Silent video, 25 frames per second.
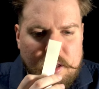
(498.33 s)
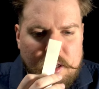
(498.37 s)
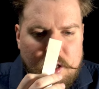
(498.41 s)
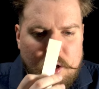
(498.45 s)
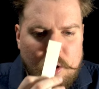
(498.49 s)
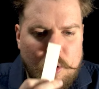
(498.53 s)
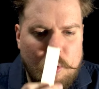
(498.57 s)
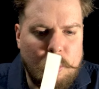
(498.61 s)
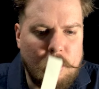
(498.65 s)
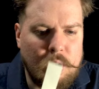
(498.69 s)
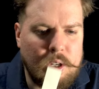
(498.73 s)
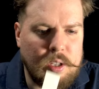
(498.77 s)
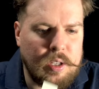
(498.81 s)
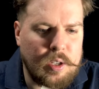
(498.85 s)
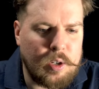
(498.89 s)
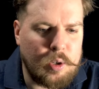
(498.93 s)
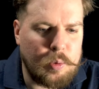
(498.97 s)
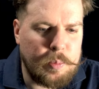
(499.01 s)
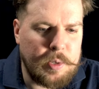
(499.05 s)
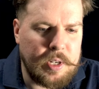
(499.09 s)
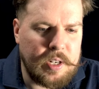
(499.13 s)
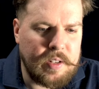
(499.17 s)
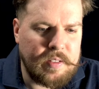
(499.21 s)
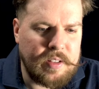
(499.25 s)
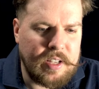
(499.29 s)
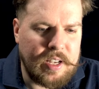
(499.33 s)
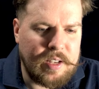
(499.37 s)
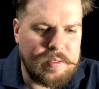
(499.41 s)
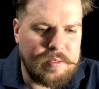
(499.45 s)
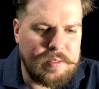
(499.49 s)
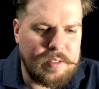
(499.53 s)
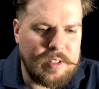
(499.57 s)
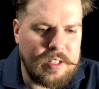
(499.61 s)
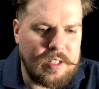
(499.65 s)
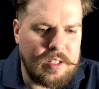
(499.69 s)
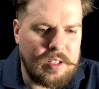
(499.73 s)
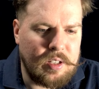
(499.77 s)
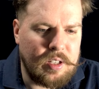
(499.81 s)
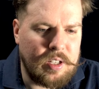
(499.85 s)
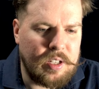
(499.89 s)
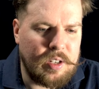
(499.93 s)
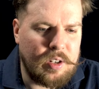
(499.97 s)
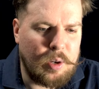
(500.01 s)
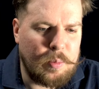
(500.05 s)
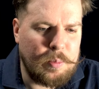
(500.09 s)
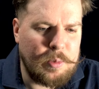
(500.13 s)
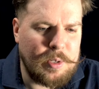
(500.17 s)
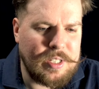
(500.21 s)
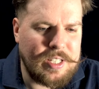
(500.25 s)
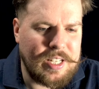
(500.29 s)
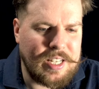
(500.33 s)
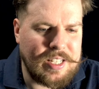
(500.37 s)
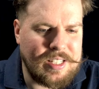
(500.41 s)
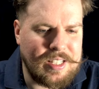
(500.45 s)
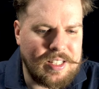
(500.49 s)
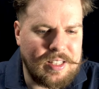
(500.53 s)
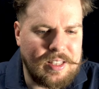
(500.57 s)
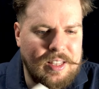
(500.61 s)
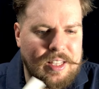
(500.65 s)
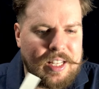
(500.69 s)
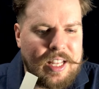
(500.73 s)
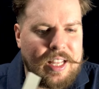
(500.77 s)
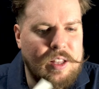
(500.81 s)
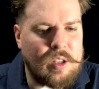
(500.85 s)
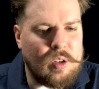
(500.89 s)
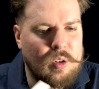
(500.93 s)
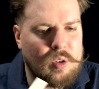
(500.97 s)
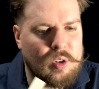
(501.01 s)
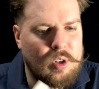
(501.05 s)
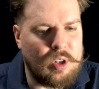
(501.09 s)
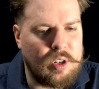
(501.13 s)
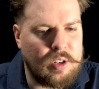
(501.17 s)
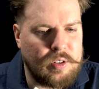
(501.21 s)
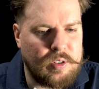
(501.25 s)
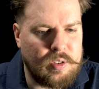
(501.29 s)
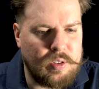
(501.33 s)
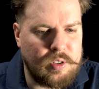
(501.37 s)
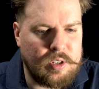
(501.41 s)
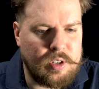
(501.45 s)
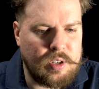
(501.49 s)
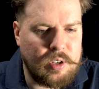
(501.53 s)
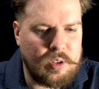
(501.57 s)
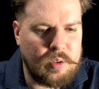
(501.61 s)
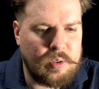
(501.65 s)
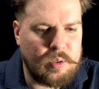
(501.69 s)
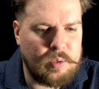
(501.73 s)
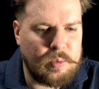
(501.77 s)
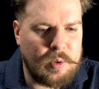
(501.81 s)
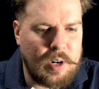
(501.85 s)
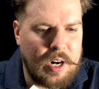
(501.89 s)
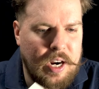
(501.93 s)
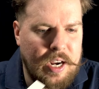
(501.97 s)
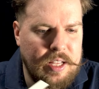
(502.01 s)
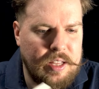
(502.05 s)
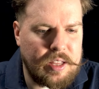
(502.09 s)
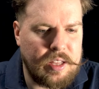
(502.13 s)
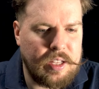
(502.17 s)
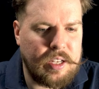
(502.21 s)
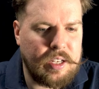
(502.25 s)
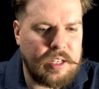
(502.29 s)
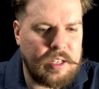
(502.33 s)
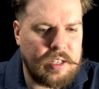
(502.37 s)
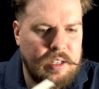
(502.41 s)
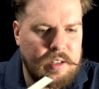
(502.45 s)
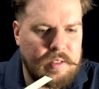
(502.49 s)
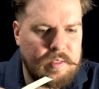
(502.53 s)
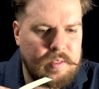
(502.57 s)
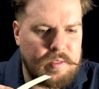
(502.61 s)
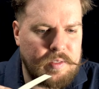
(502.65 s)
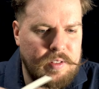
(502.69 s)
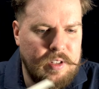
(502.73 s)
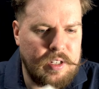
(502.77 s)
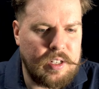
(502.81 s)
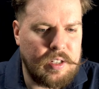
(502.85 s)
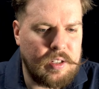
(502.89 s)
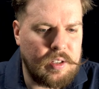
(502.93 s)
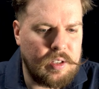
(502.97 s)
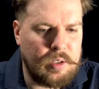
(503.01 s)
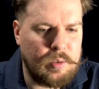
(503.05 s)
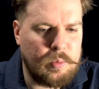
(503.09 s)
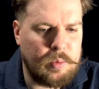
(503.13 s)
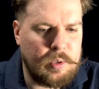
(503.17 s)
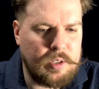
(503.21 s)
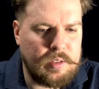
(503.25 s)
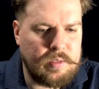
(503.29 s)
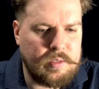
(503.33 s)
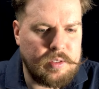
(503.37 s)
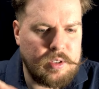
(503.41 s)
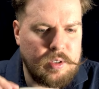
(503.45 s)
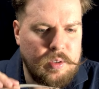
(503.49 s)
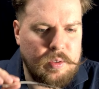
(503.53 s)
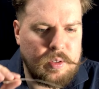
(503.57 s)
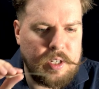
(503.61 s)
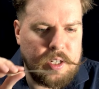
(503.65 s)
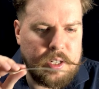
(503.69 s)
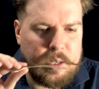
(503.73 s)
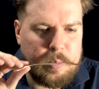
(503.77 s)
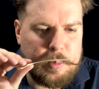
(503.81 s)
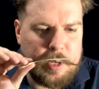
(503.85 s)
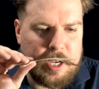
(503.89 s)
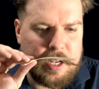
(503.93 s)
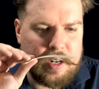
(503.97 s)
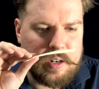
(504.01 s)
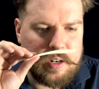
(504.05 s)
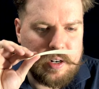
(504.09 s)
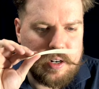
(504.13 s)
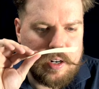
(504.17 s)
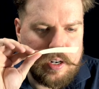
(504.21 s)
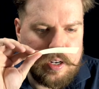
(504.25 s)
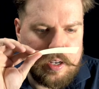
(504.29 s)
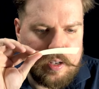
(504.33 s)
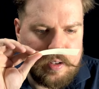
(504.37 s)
or a little bit of that vanilla. It almost has a leather undertone where I think vanilla would have suited it better.